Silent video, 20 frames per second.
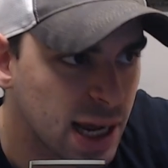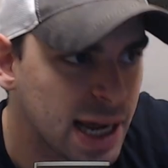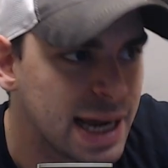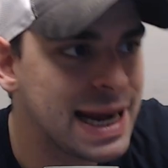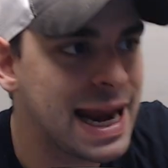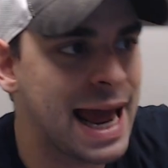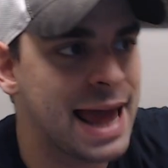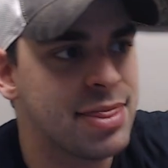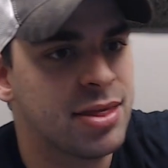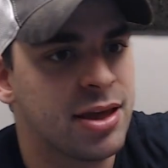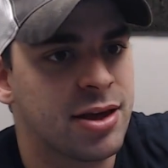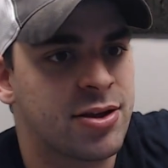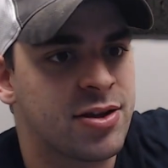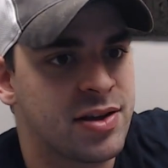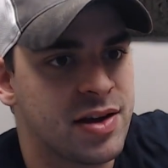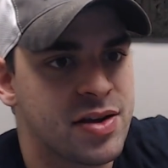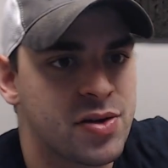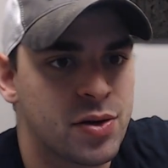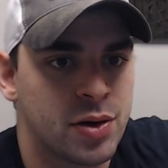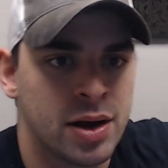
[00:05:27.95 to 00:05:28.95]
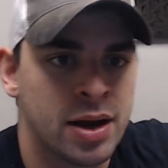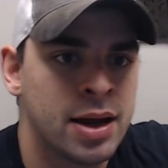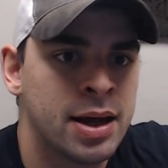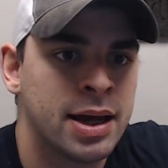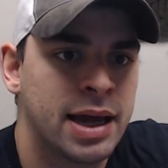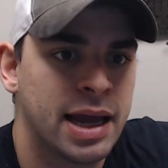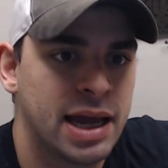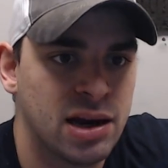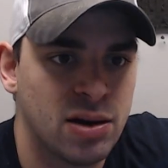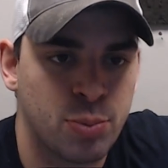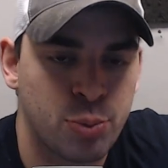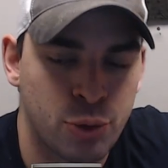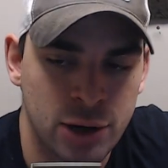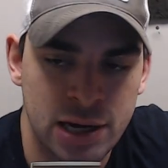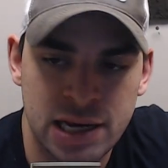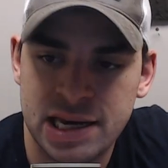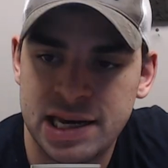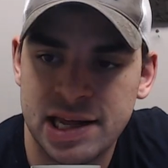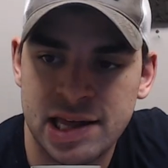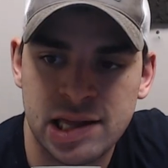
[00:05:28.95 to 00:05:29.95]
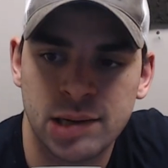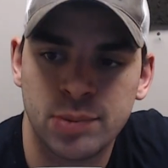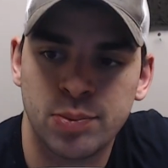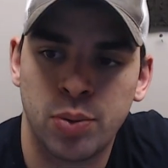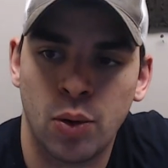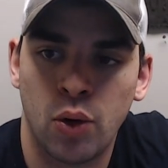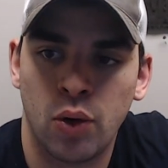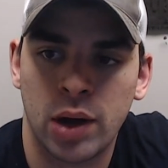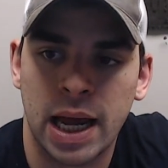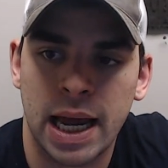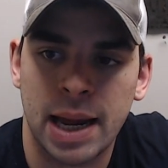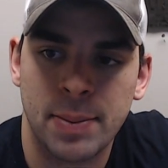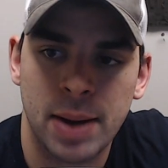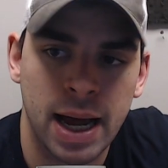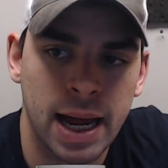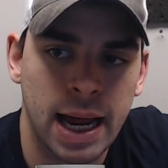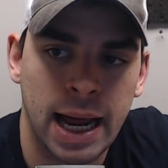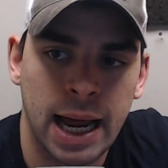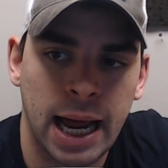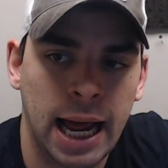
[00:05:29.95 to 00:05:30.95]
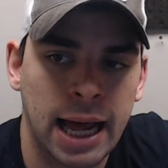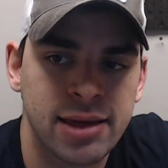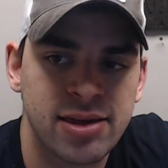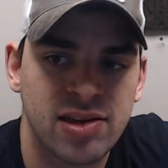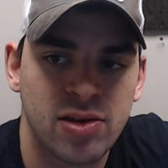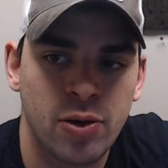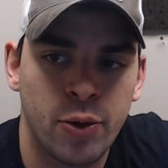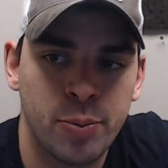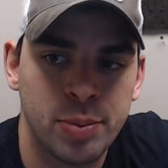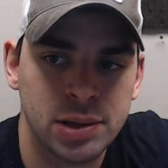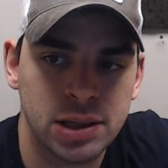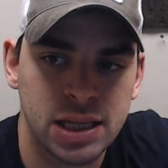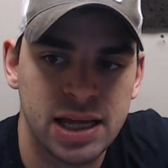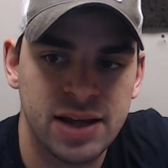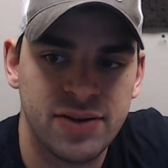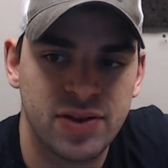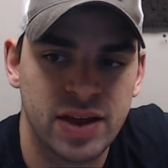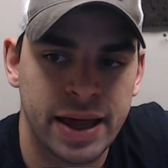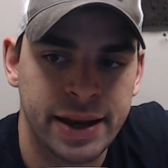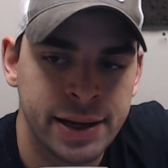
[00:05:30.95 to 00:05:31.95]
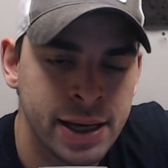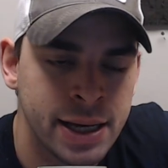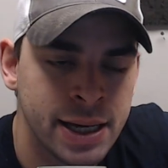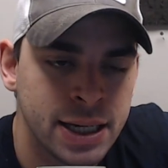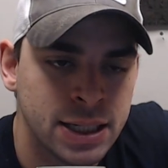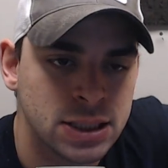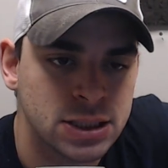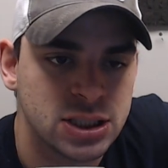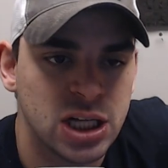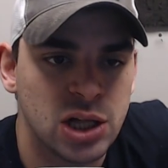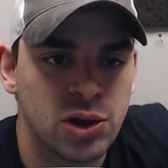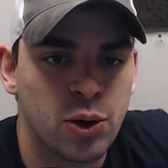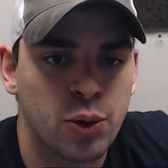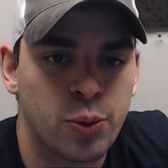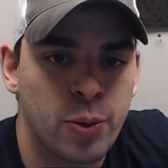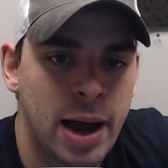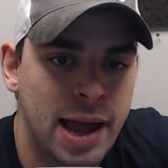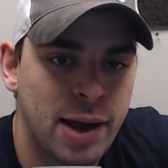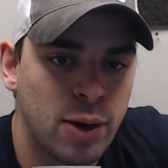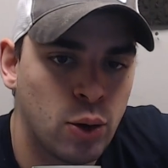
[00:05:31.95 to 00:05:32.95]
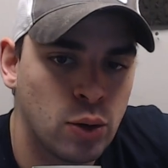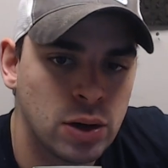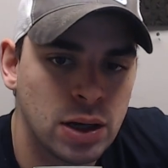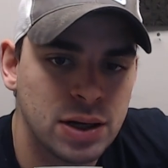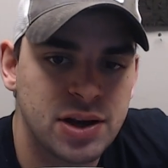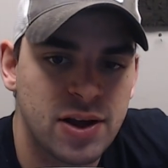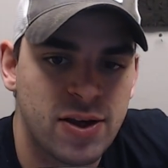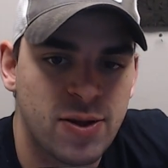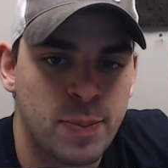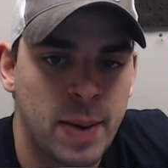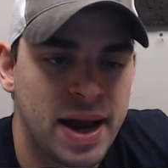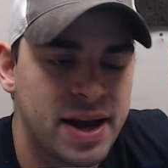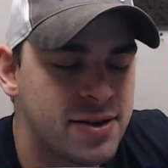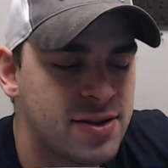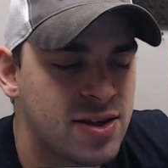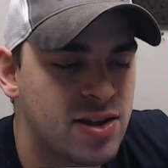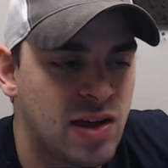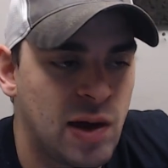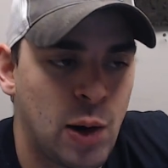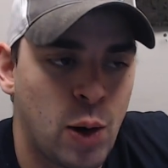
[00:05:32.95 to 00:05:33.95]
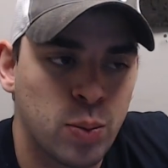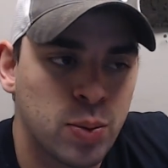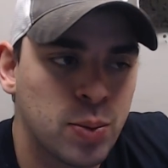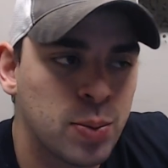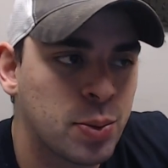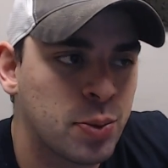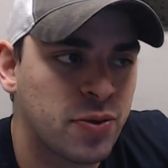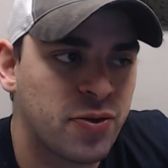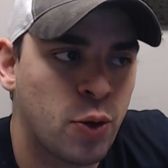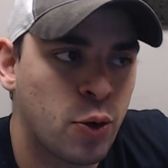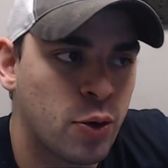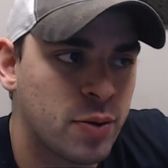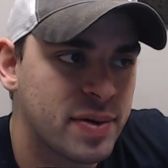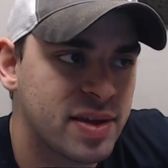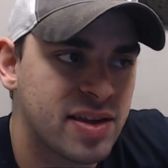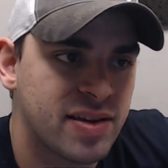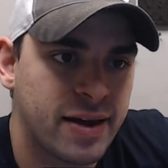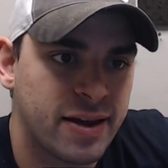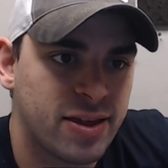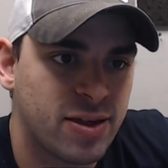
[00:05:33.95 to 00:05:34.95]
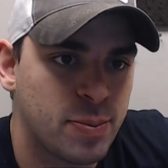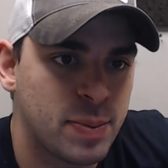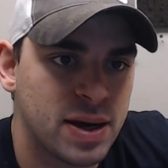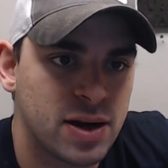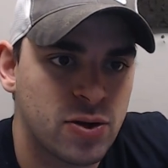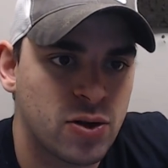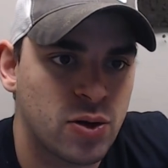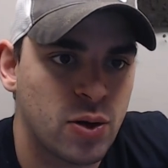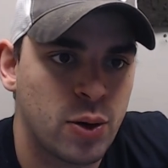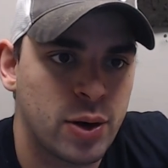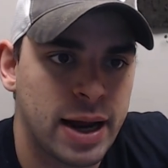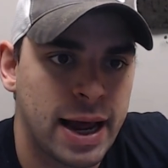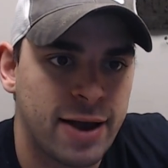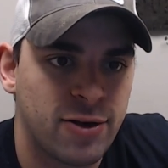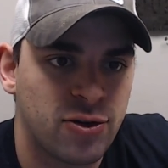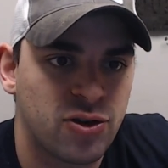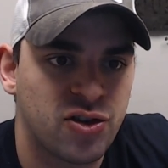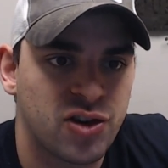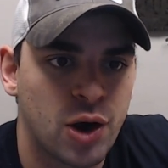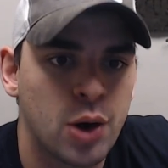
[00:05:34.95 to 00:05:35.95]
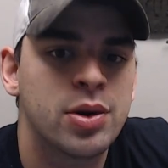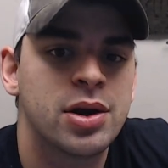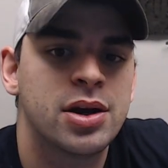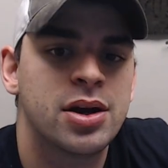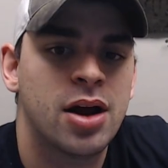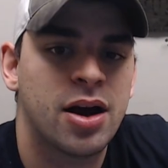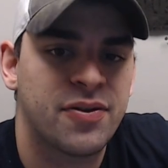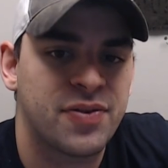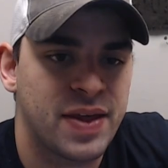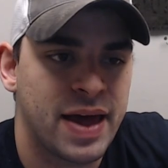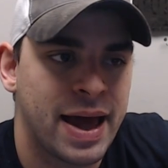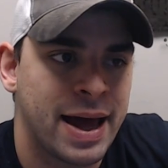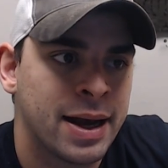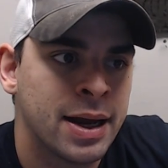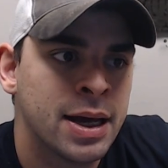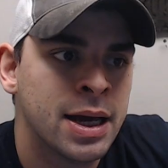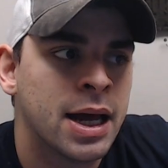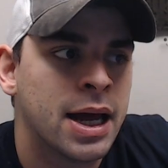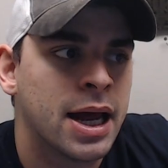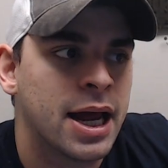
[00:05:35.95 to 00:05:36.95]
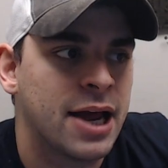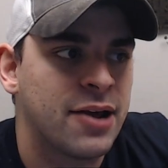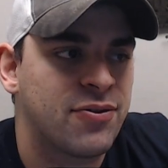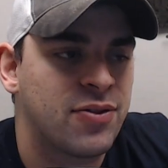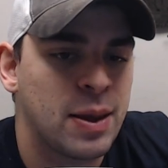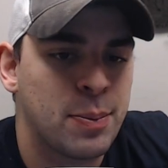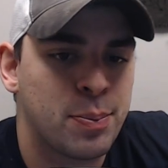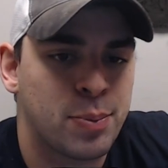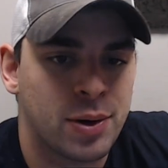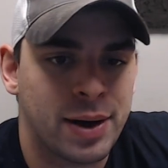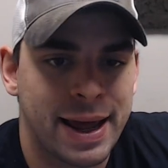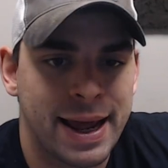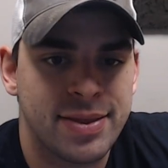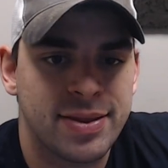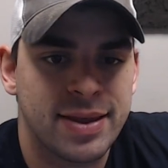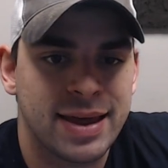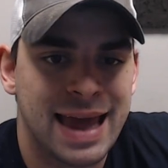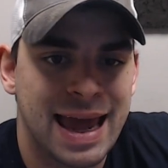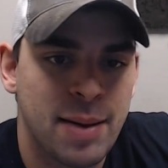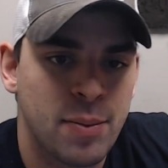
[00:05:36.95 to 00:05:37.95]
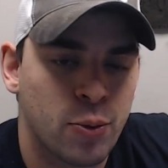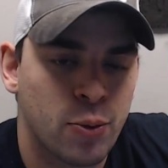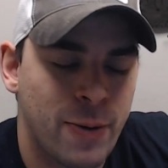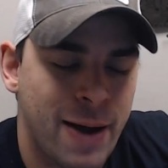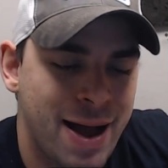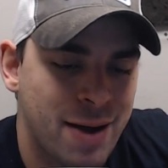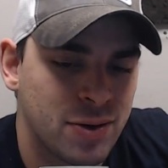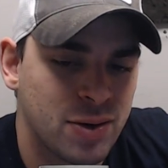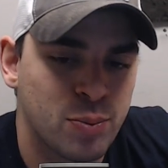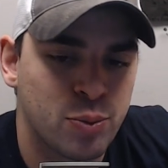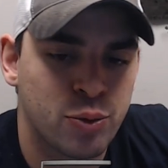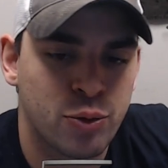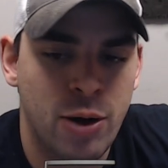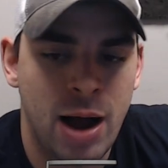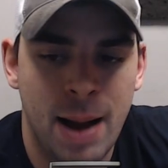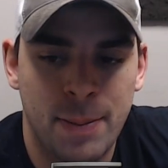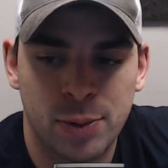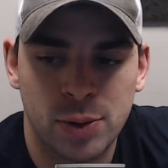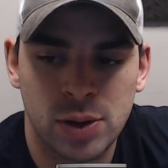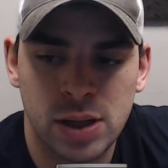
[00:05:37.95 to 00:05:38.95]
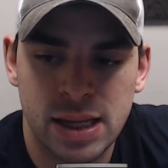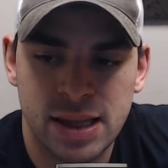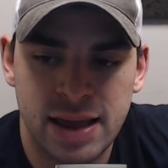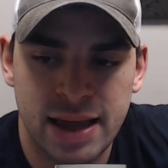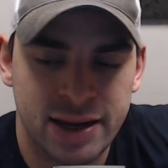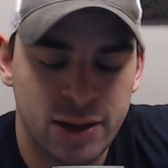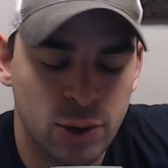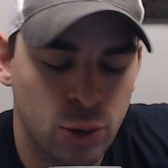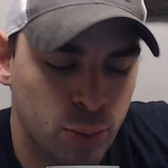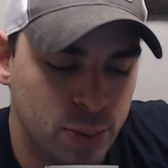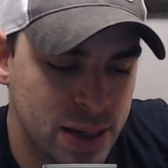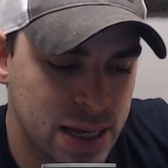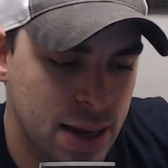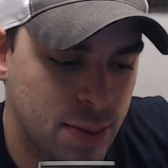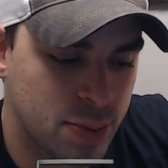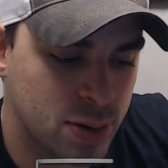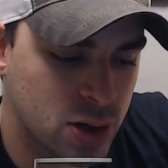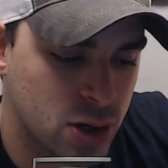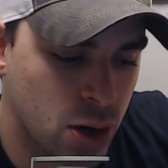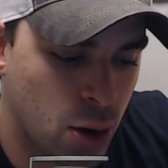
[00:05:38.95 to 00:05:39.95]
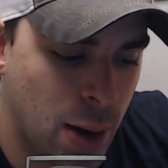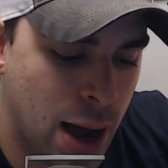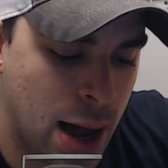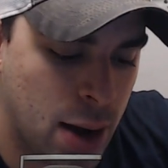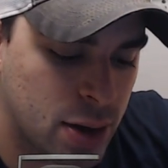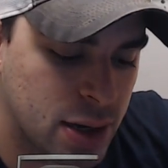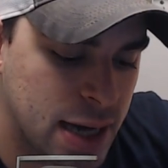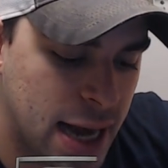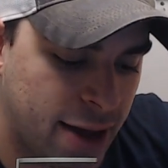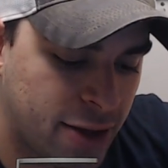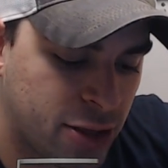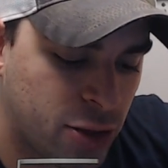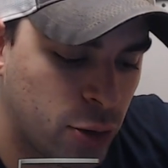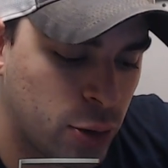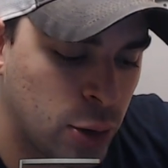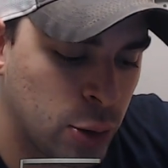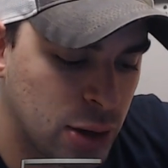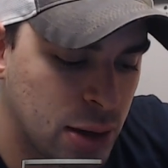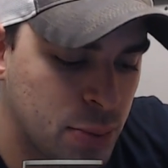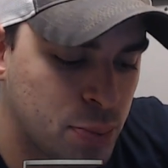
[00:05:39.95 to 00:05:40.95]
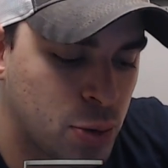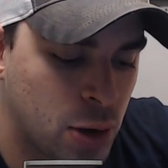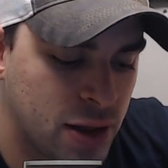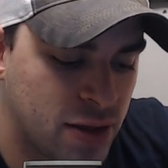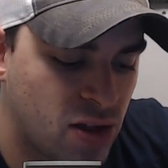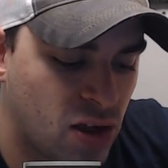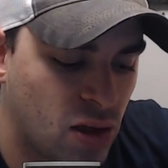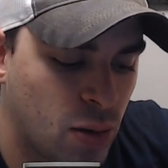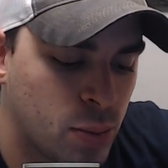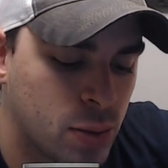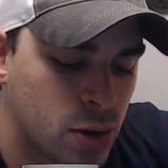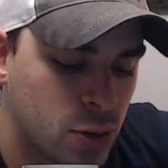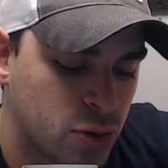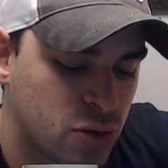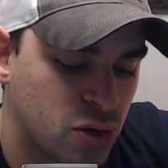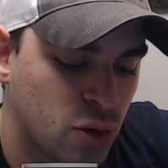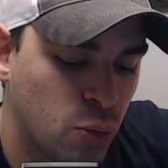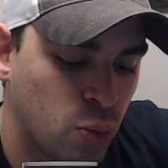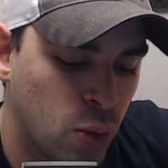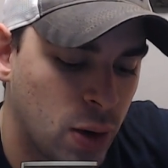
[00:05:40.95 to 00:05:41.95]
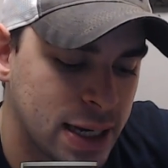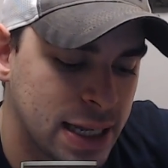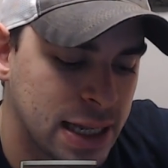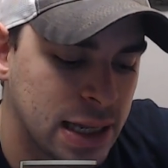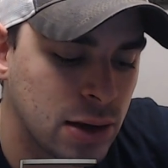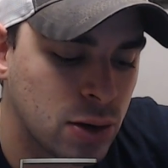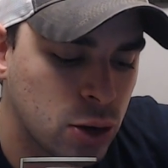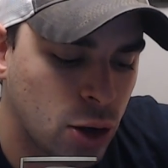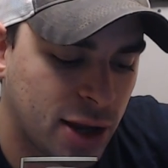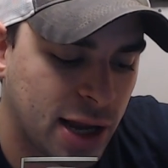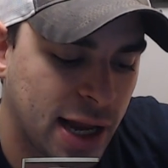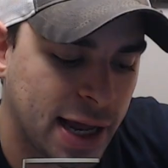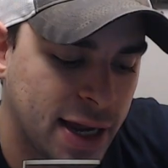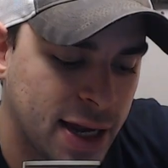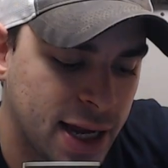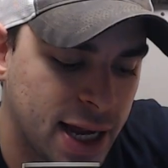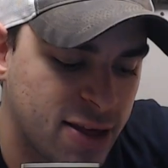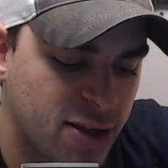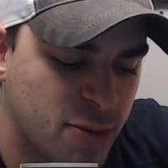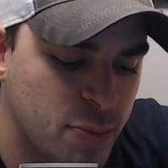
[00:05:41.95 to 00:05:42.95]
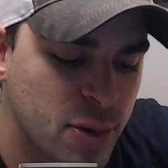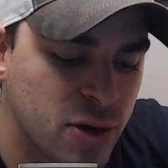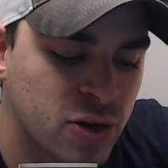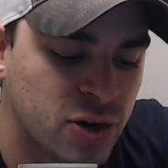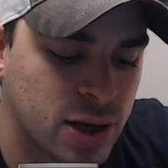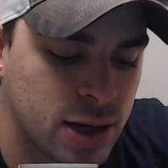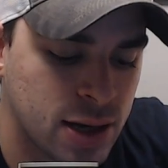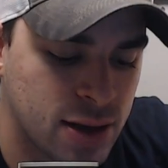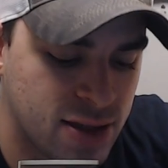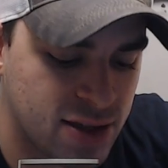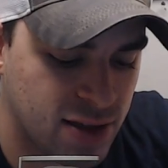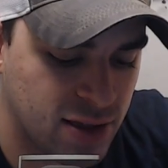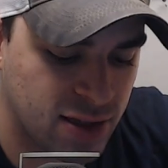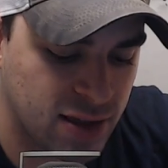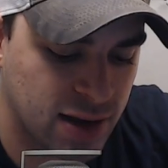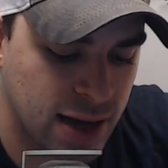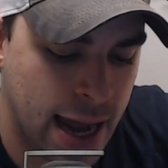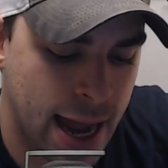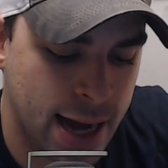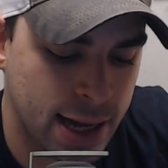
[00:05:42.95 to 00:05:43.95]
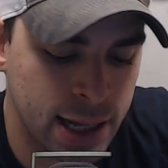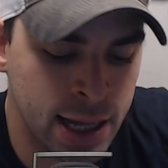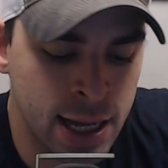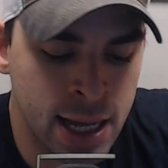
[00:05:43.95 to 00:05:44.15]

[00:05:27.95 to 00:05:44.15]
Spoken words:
And end this season in a pretty decent bowl game. I still believe that Dylan Raiola, despite his terrible performance against Minnesota, has shown enough that if they plan the game around him properly, that he'll be able to go out and execute and play similar to what he looked like against Michigan and Cincinnati.